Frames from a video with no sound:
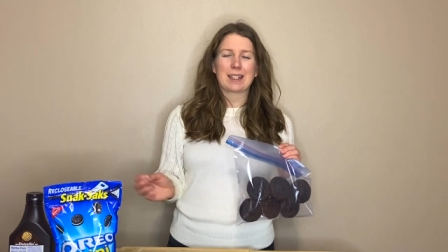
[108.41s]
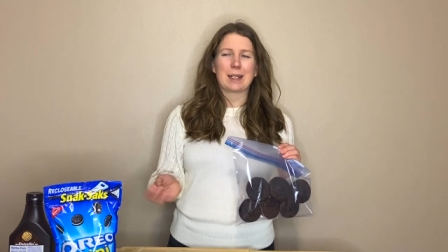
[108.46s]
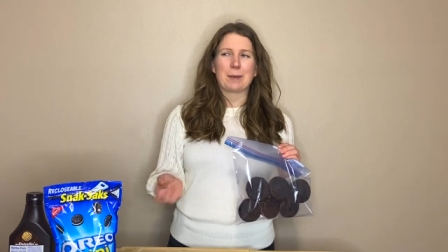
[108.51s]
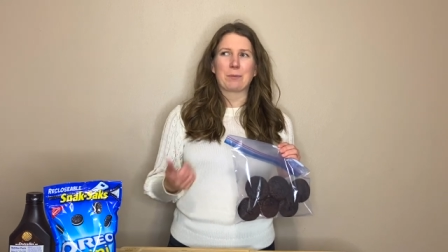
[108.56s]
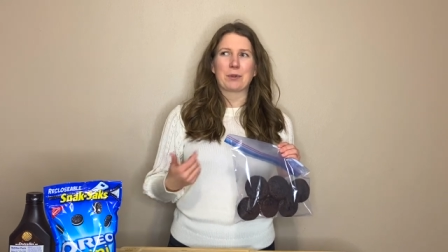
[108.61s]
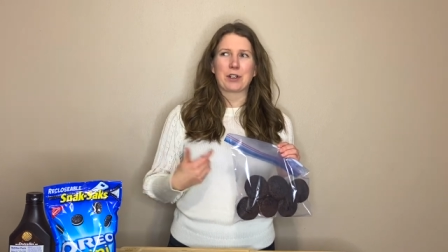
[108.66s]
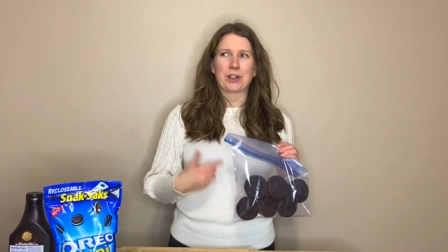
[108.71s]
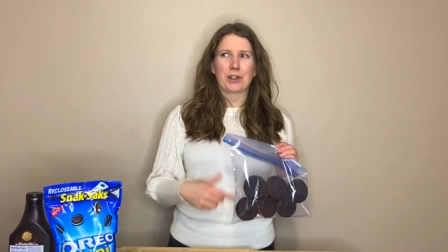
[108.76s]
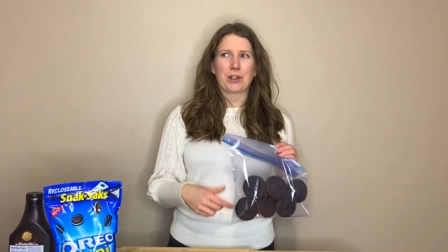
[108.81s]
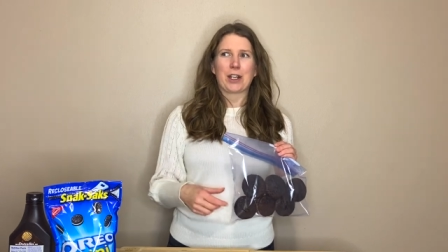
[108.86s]
I'm
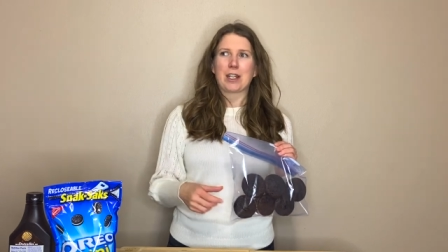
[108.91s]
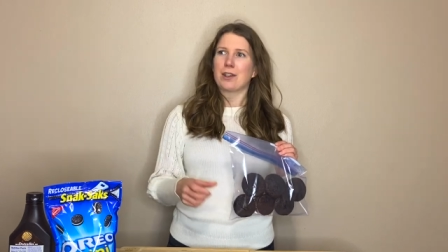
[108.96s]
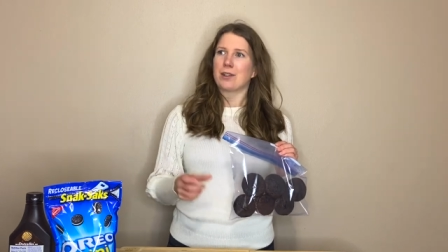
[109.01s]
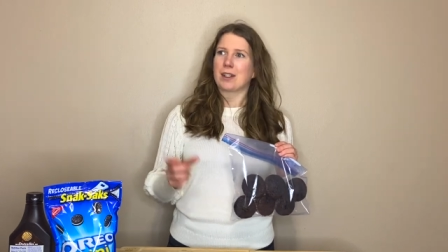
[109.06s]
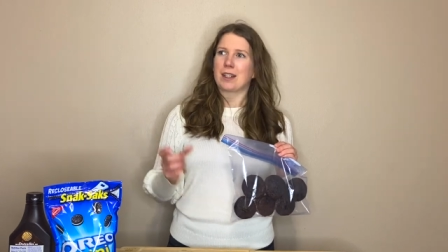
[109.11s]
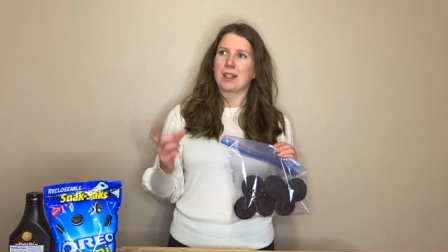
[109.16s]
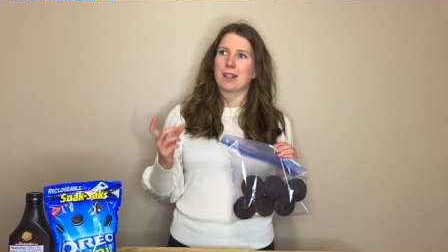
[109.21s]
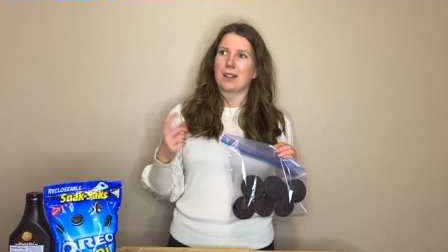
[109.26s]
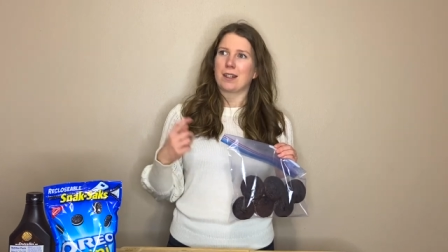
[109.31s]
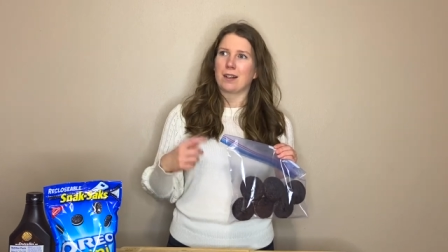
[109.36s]
pretty sure I used
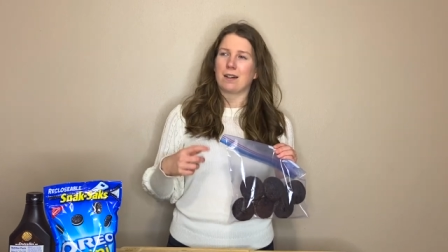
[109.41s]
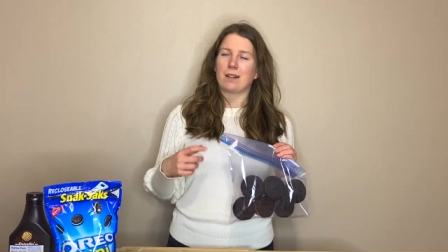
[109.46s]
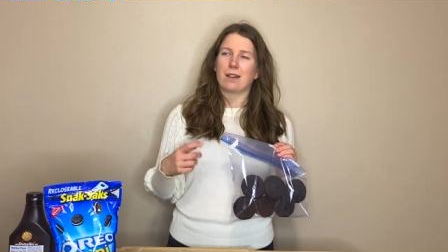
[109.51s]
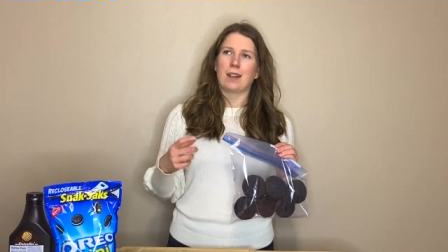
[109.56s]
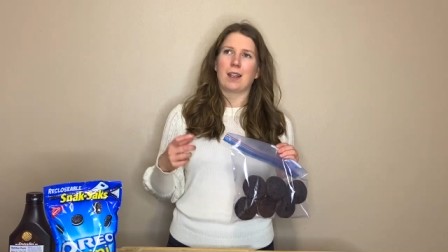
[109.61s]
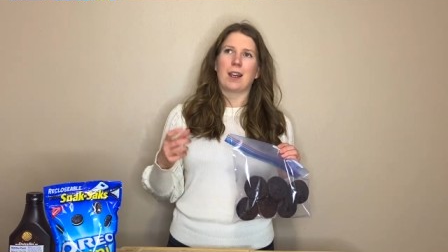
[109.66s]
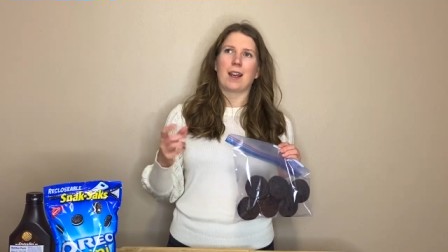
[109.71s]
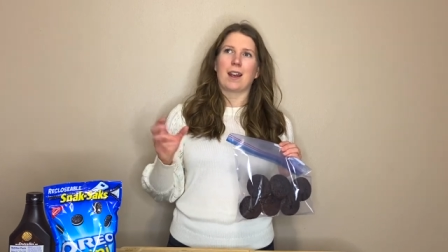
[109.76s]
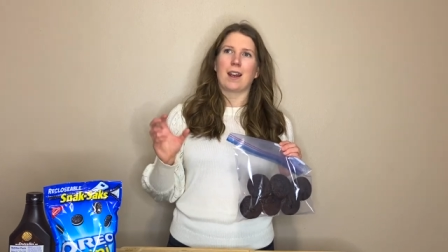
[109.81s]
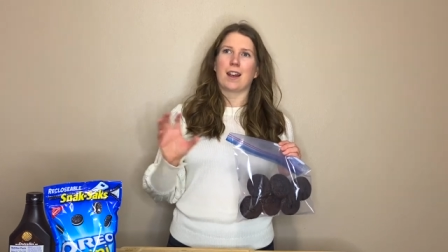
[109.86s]
the
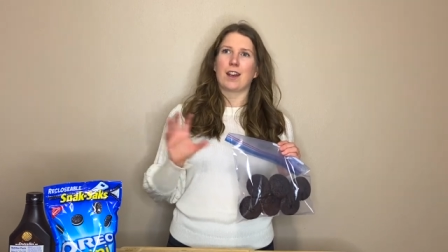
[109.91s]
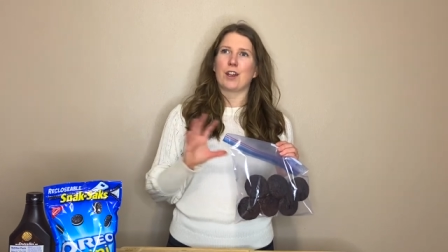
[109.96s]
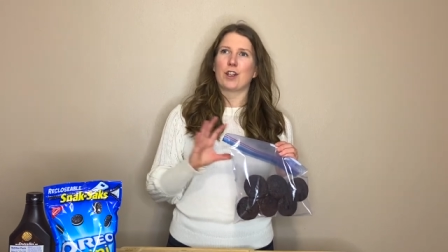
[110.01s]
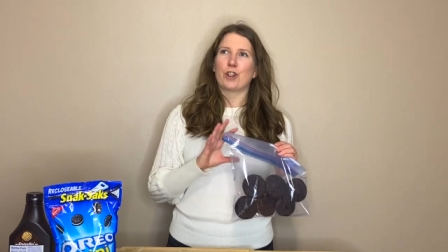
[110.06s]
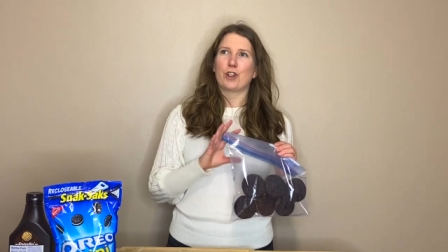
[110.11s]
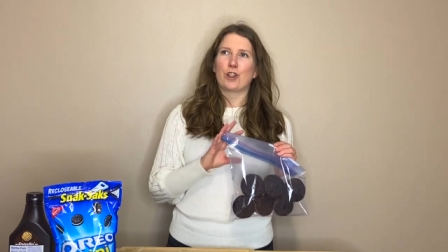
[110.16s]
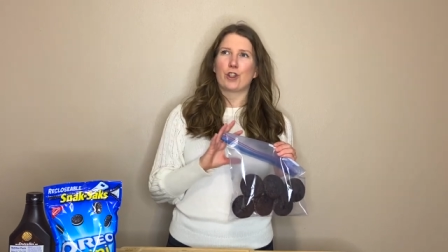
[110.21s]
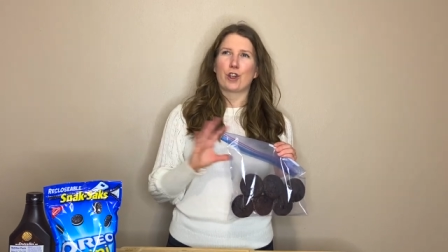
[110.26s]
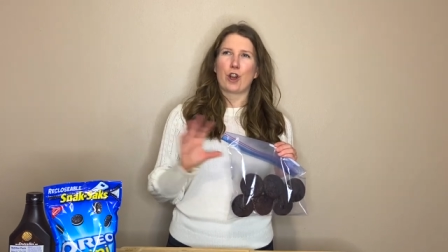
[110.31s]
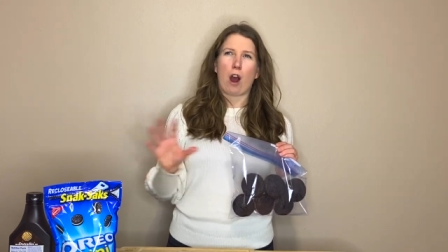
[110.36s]
Duncan
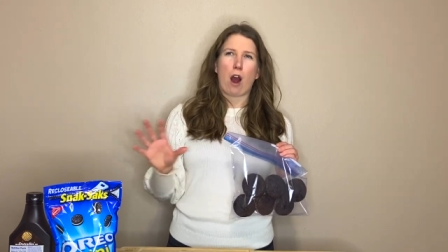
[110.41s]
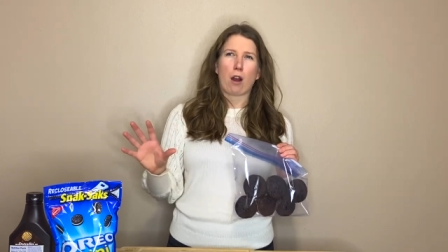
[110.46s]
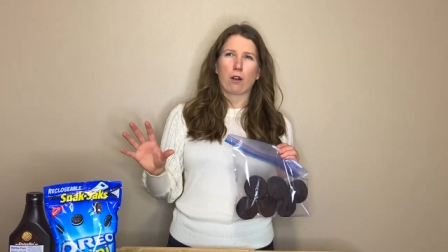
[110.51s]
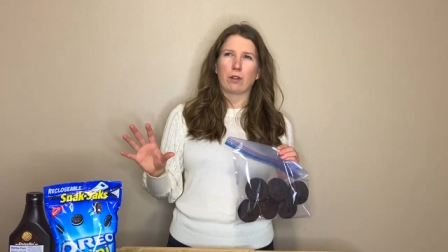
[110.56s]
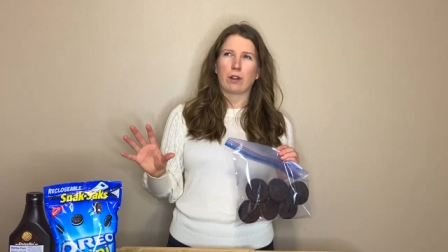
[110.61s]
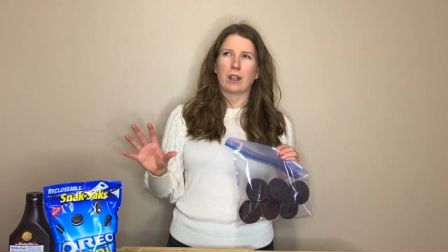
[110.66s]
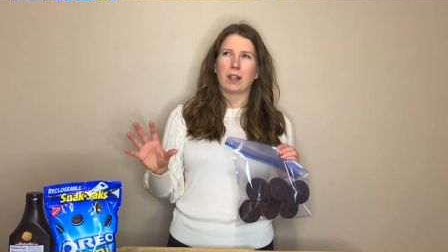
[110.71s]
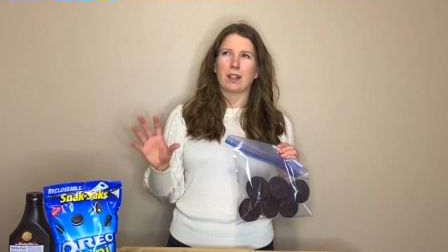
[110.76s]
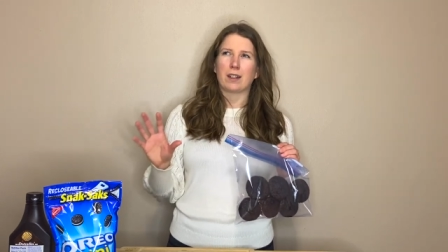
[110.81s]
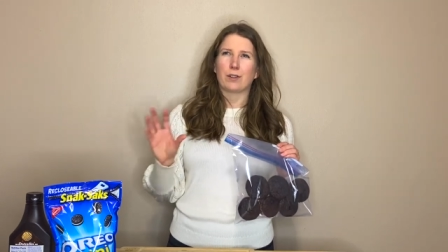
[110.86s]

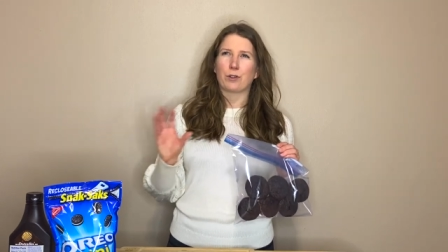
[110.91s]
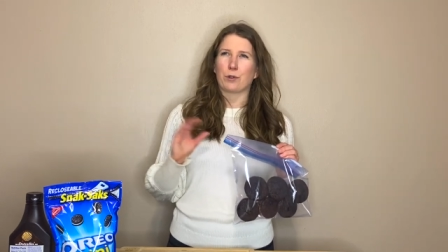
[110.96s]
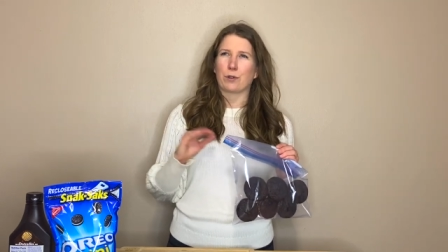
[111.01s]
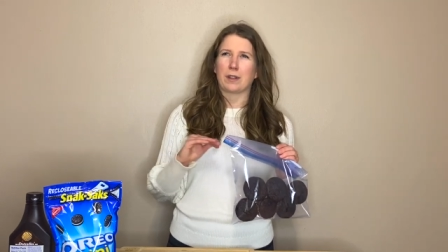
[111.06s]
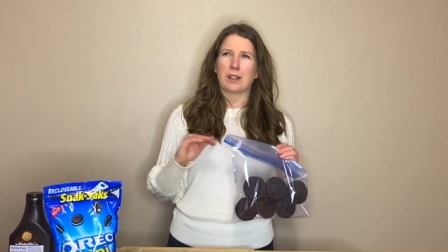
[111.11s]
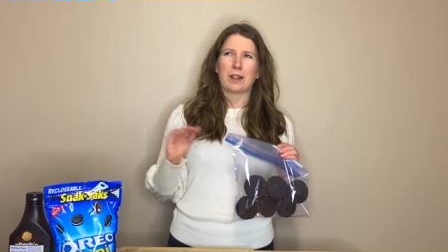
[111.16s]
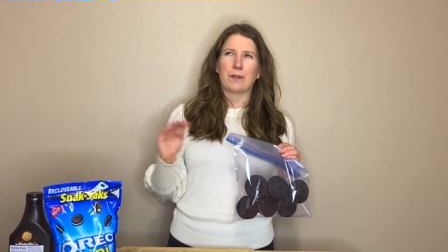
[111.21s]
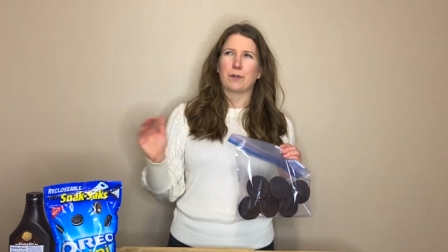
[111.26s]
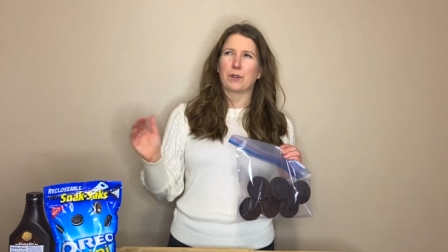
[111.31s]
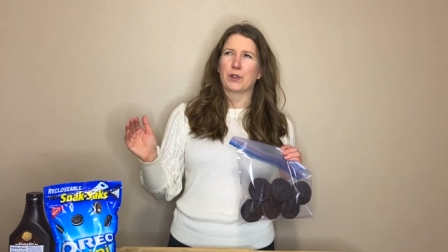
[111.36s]
chocolate or
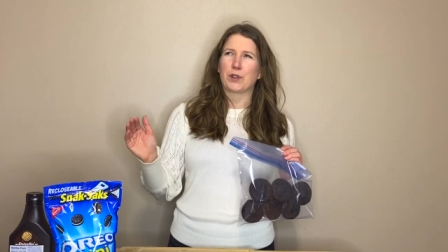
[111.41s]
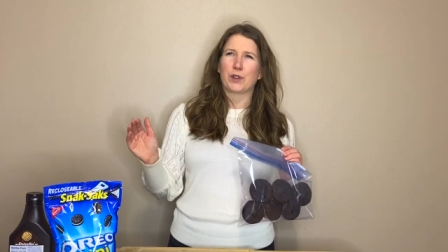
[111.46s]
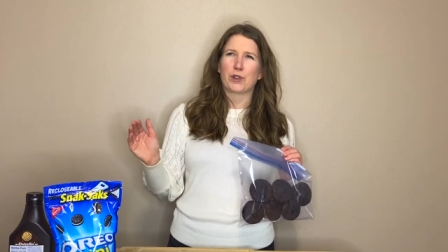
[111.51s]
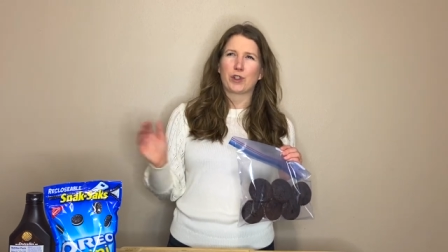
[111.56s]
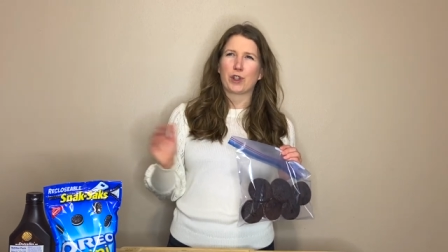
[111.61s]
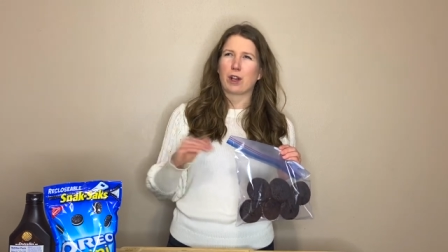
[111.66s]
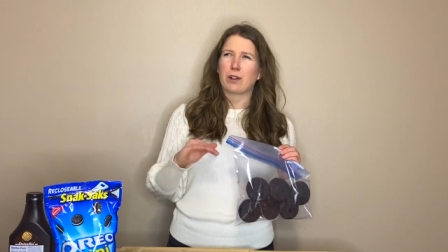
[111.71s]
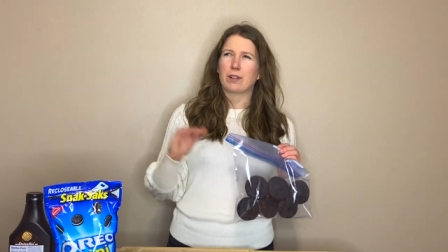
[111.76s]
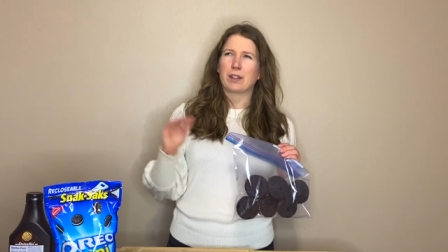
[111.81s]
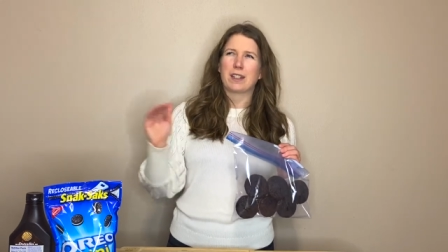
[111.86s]
devil's
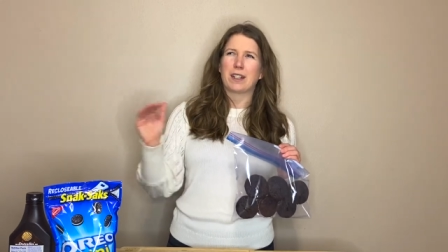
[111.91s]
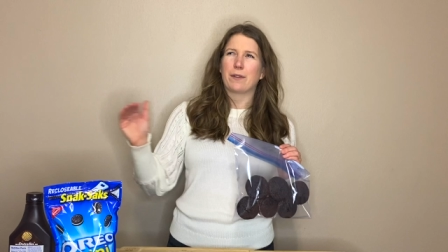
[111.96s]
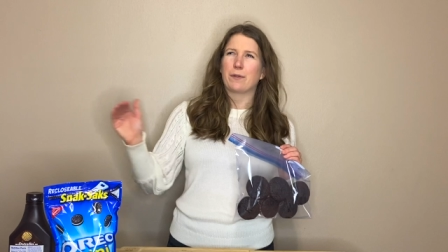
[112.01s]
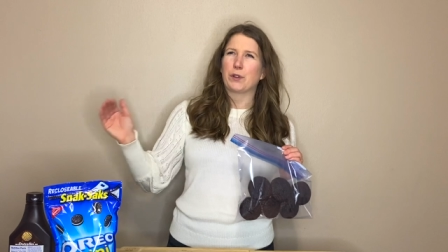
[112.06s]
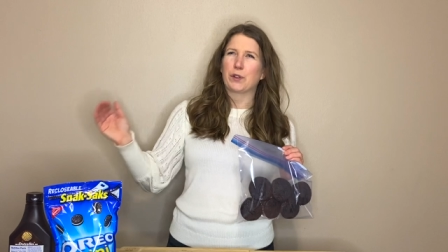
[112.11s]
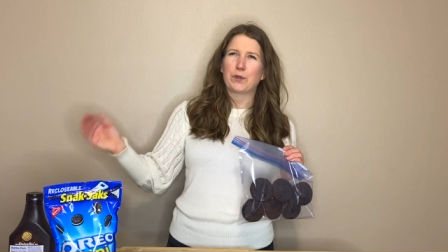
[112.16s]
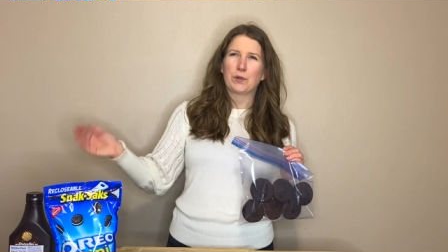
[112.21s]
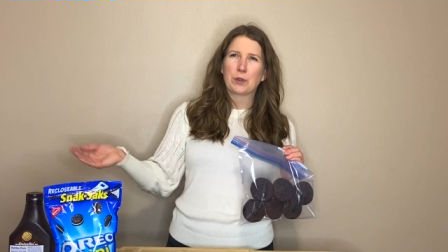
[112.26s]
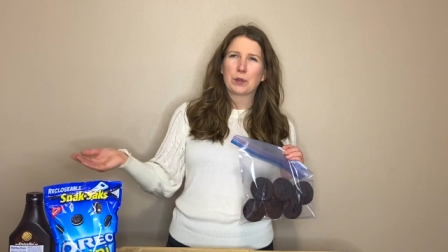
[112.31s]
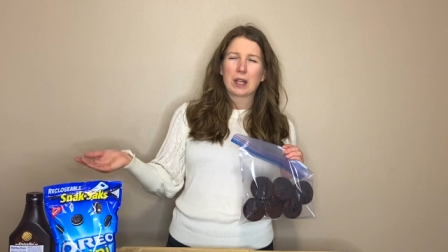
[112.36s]
chocolate
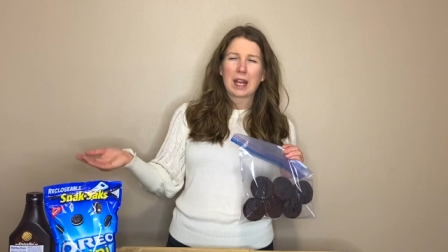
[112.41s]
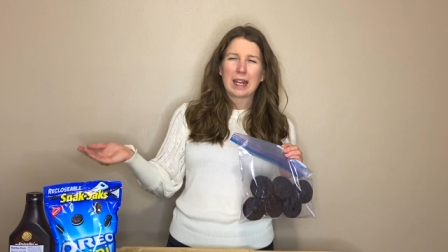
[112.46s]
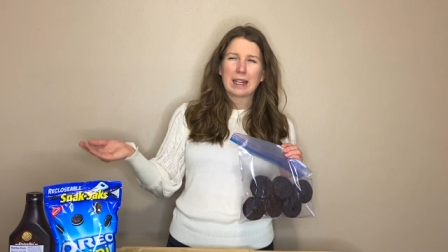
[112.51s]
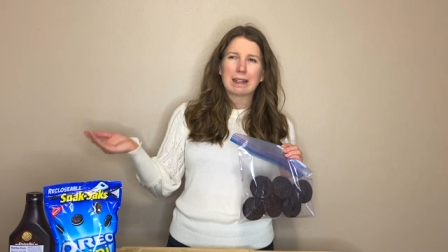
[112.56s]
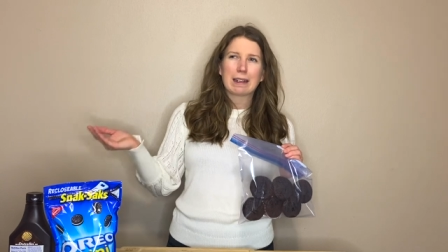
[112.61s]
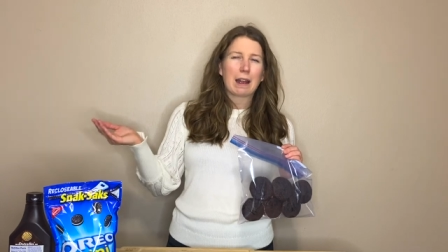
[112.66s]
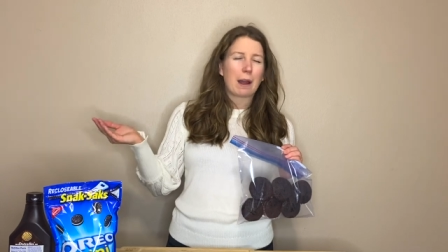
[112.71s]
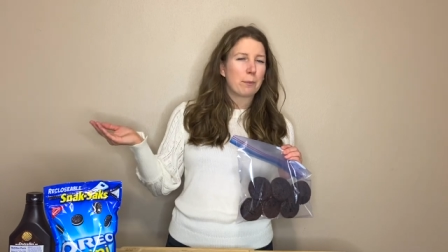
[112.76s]
devil's food cake,